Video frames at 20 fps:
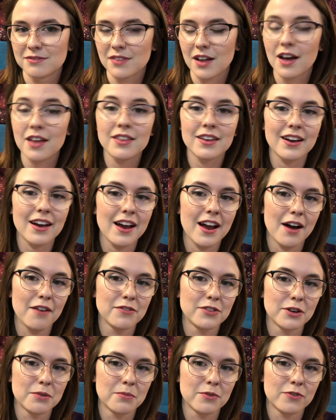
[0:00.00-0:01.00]
I think I have,
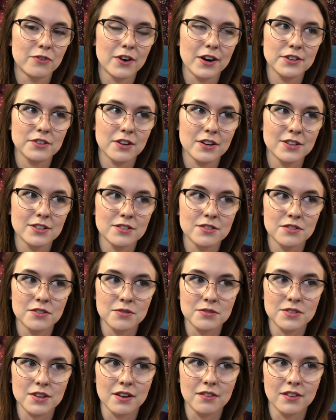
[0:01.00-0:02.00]
though, before. I tried to
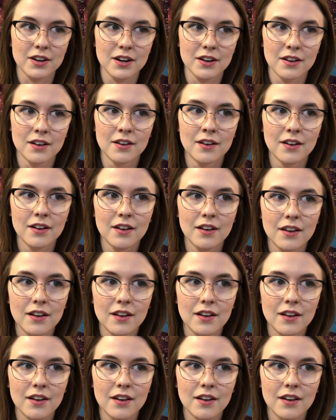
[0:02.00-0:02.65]
seduce Irina.